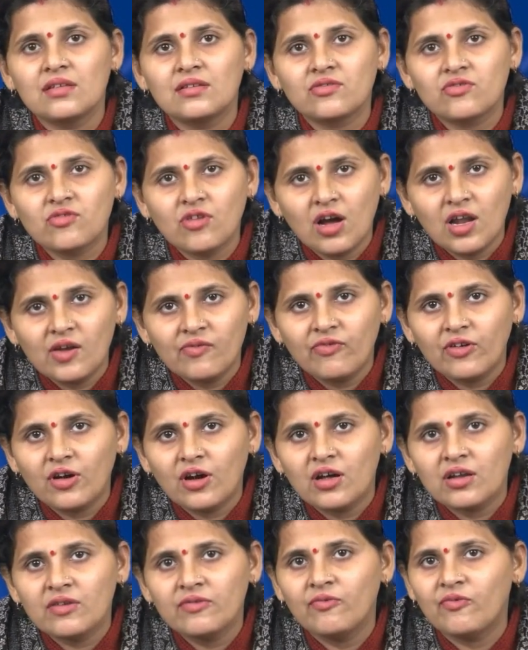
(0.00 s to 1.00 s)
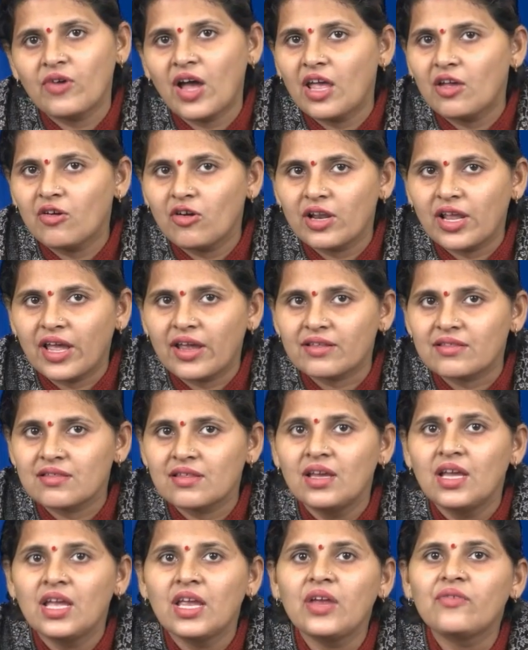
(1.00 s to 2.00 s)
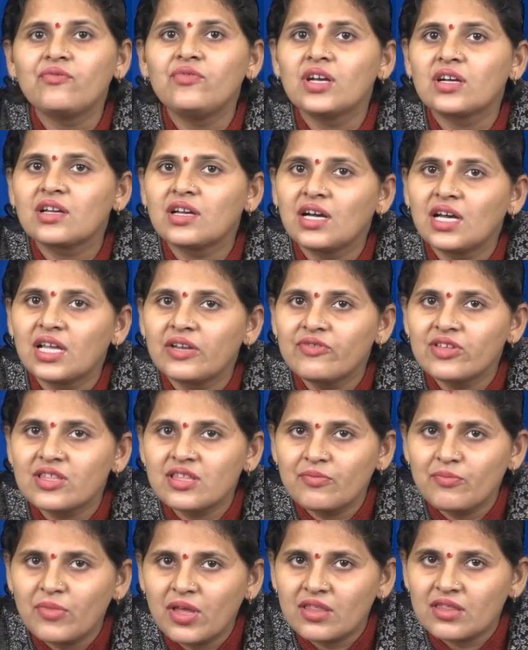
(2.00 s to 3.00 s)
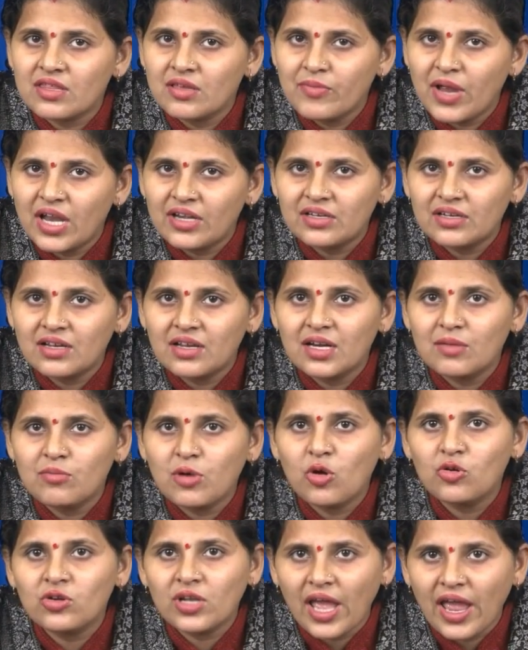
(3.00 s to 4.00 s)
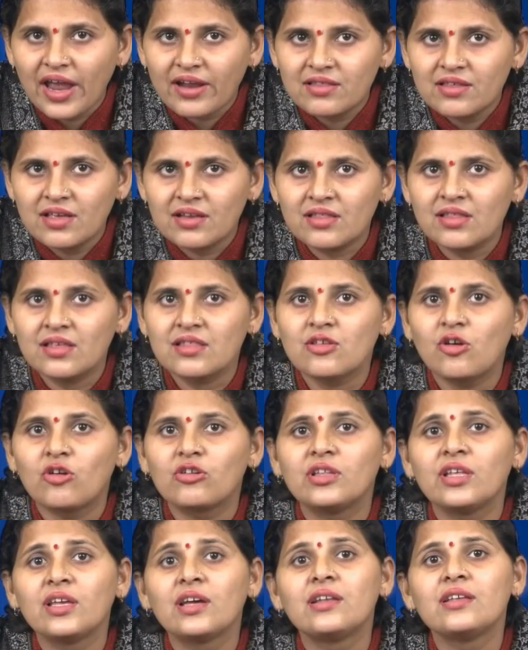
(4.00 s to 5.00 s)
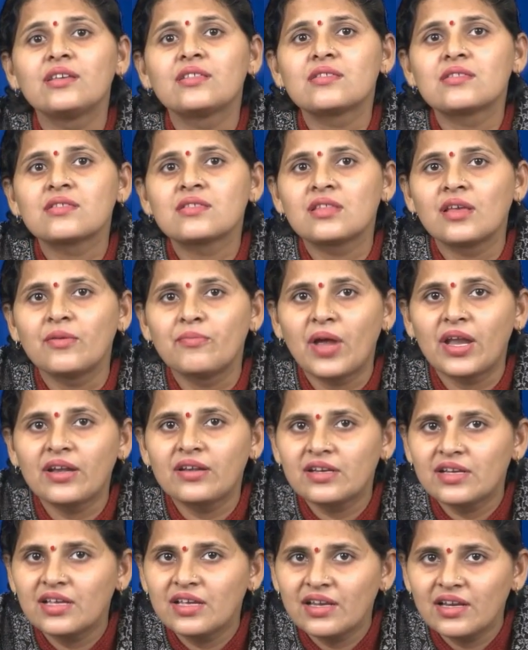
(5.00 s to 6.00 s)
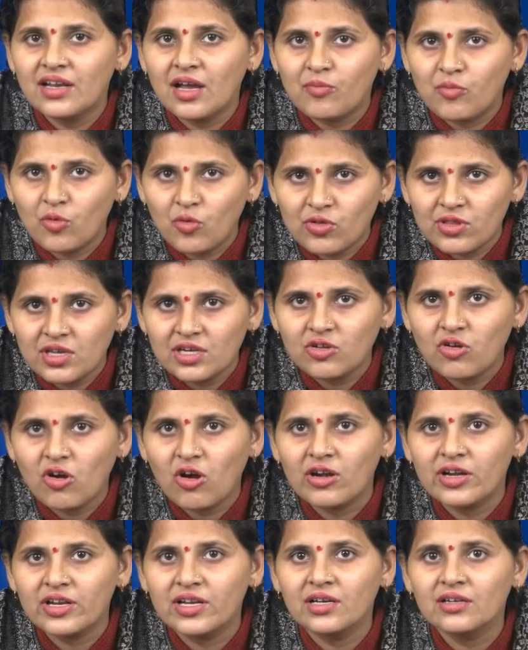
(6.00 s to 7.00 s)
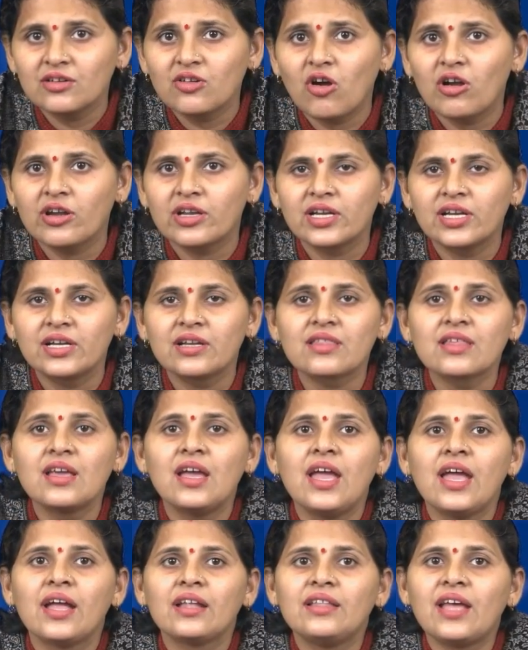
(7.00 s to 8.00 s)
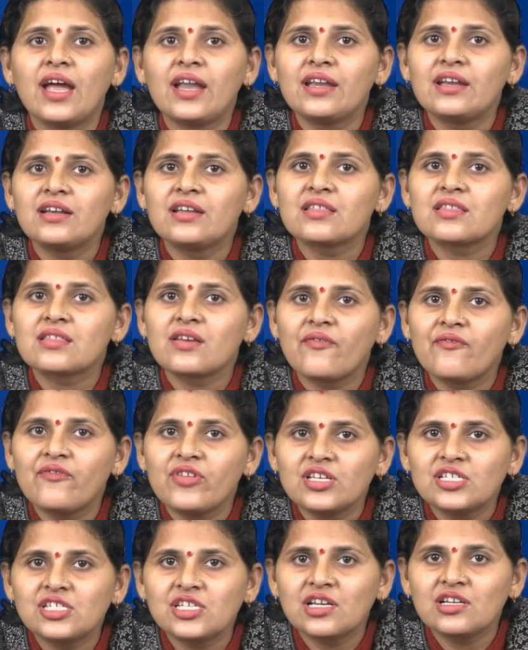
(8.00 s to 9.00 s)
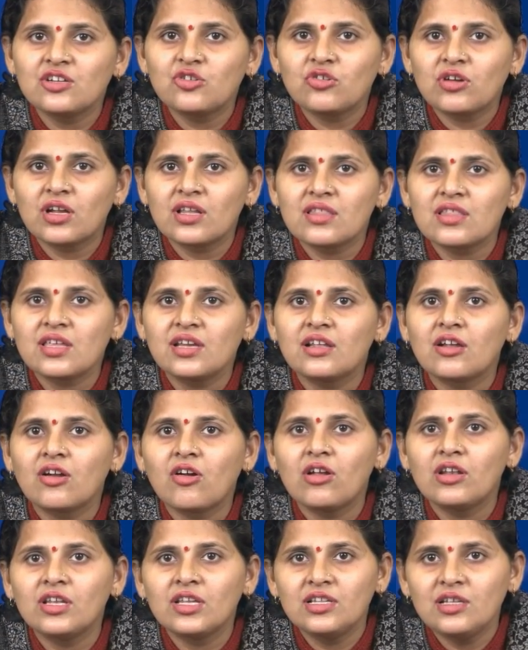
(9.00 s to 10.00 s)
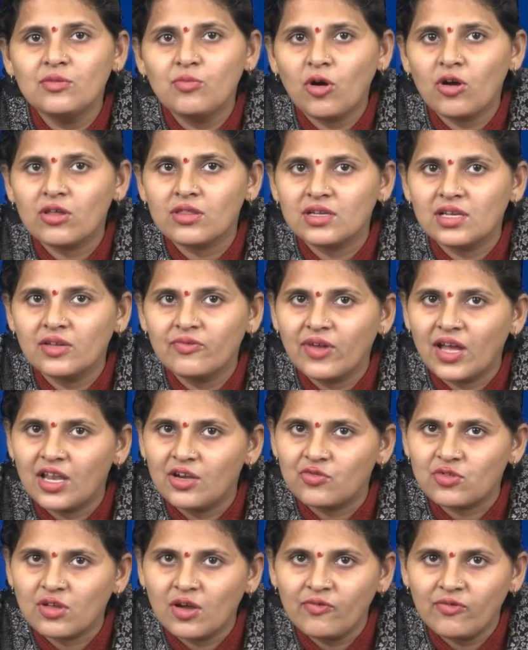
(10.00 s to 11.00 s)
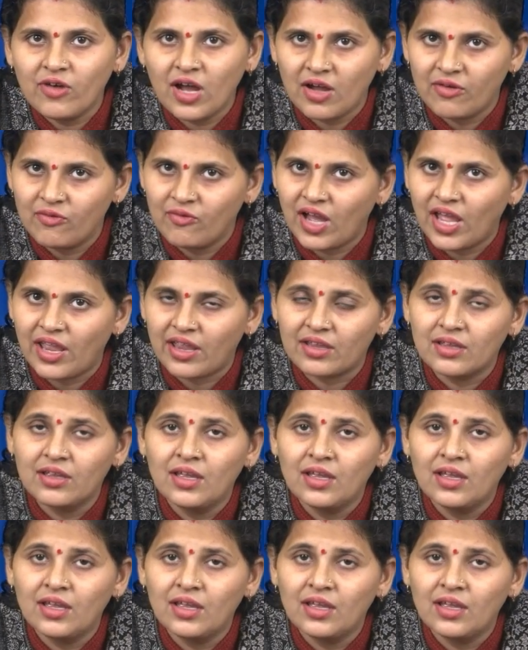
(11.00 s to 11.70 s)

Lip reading: Solve for y or x. If the curve is symmetrical about x axis or there is symmetry in opposite quadrants, then it is sufficient to consider only the positive values of y.